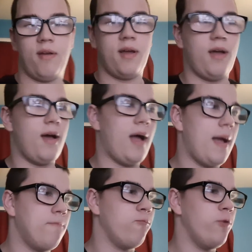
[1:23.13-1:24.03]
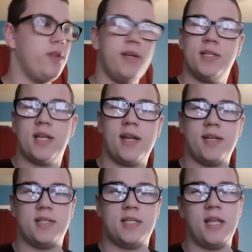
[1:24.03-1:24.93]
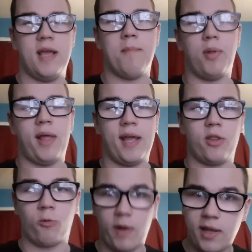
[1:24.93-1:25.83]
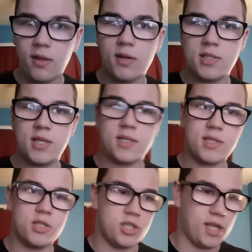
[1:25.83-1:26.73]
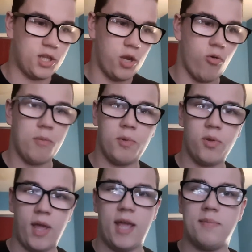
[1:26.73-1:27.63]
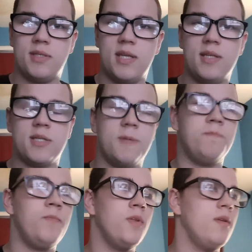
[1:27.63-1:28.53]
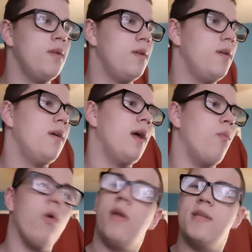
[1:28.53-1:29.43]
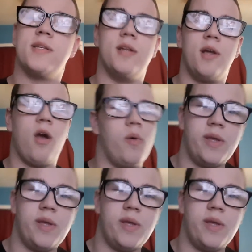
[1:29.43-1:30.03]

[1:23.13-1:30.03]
I'm really excited to see him play in the regular season, just like the normal game season, and where he's going to go.